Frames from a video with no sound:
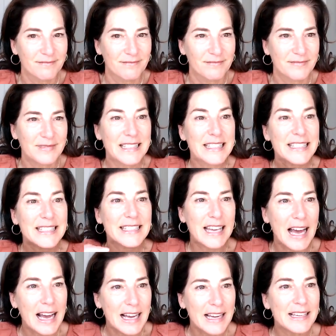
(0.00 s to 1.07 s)

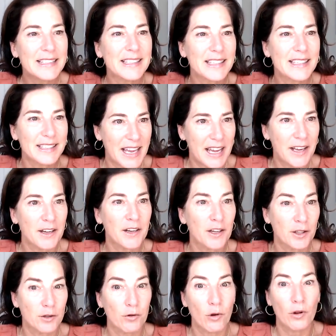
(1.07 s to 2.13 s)
Decide to take
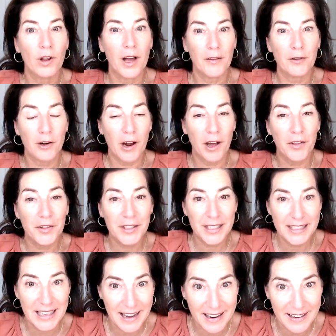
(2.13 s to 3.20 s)
control of your health
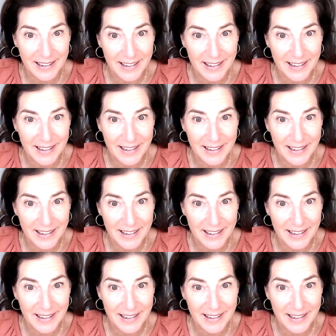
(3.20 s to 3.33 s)
today.